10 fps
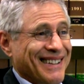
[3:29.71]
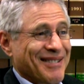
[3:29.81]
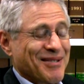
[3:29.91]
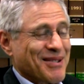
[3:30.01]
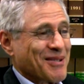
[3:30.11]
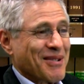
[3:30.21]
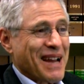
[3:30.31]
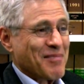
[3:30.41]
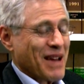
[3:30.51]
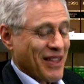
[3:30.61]
It's a
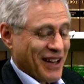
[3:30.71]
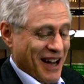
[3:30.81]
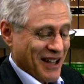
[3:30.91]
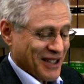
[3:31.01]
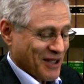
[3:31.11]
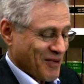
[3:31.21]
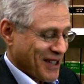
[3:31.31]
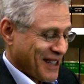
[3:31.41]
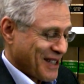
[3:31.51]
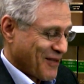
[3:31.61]
great methodology.
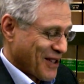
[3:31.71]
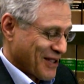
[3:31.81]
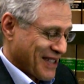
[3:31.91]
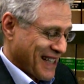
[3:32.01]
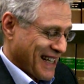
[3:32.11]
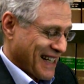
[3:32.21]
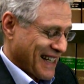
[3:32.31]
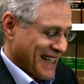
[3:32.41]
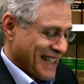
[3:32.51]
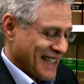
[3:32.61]
What these folks did
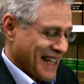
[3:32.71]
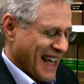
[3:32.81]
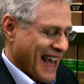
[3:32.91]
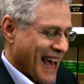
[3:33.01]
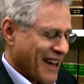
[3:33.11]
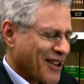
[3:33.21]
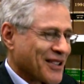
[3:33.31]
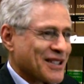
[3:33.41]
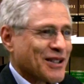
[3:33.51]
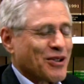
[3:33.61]
is they had all
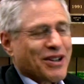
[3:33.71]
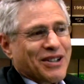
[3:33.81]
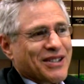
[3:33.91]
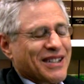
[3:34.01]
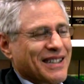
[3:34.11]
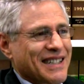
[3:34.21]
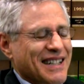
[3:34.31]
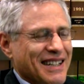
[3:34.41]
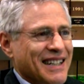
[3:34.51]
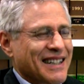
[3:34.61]
these lawyers in
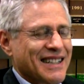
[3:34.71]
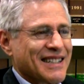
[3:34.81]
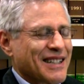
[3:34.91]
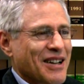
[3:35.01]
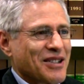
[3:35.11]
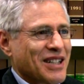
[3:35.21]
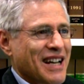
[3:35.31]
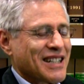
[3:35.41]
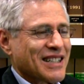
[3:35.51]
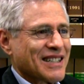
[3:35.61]
these
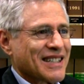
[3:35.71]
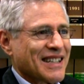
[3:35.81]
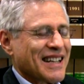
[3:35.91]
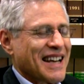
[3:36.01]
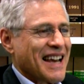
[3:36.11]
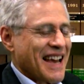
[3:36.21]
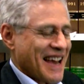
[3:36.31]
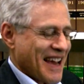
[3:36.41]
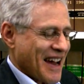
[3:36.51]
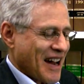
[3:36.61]
negotiations
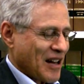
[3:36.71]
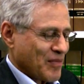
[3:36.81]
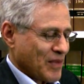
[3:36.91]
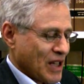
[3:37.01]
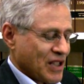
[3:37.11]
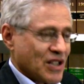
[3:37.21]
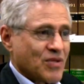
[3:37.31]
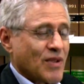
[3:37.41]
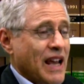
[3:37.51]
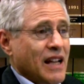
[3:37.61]

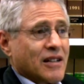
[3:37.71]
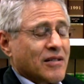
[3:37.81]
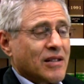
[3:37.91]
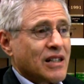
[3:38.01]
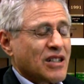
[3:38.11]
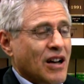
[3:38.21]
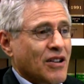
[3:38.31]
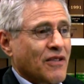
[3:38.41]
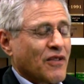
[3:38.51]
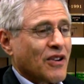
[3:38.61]
just rate each
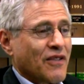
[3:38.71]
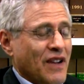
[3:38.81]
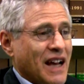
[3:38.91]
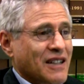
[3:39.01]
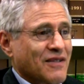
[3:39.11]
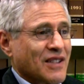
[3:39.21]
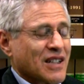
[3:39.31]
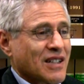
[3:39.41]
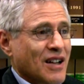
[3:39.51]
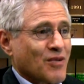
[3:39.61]
other for
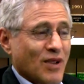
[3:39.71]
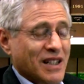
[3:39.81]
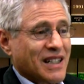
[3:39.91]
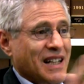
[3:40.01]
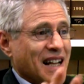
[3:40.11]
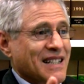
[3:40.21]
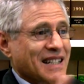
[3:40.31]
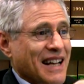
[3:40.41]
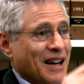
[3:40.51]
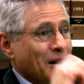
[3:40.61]
effectiveness on a 1 to 10
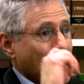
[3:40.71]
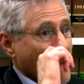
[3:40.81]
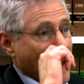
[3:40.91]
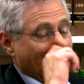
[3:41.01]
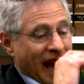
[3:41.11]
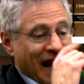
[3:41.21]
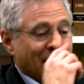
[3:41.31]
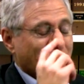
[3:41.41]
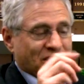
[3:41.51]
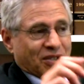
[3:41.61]
scale. And
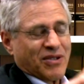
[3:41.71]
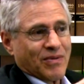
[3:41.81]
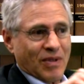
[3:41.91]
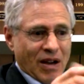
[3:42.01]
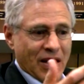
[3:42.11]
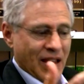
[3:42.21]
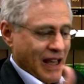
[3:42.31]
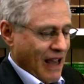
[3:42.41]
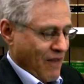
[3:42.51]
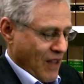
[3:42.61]
also they
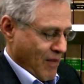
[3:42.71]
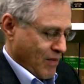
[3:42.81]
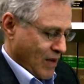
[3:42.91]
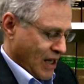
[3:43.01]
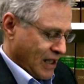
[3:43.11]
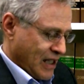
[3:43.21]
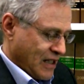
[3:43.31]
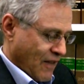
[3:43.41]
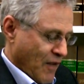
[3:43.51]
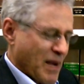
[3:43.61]
gave them a
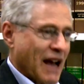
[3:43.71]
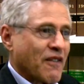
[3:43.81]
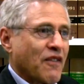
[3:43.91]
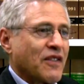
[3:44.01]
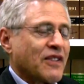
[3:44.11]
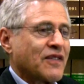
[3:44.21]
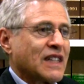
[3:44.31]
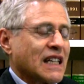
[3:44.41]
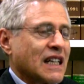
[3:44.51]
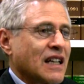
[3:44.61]
list of about
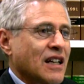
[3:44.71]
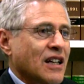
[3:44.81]
50